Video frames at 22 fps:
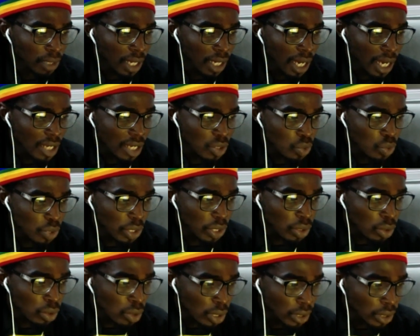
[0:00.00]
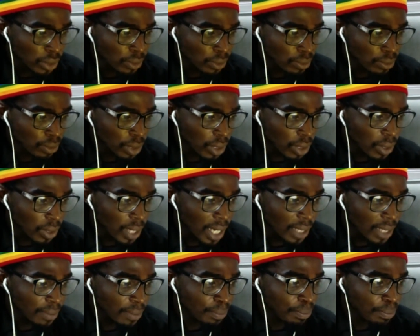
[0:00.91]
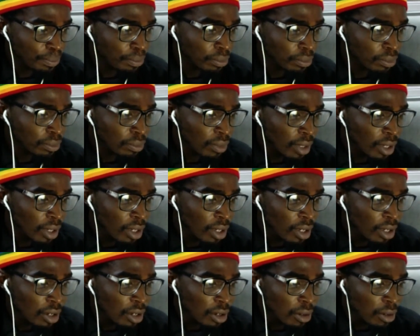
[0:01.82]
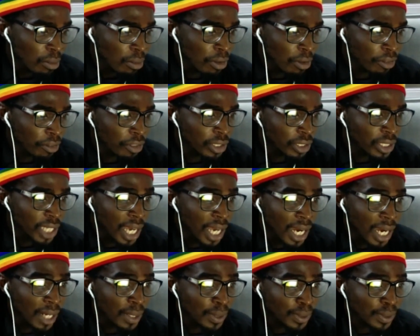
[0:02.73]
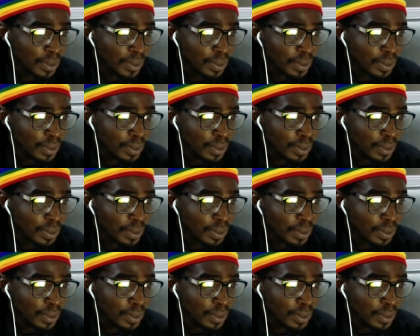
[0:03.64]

as we go on, all right? But for now,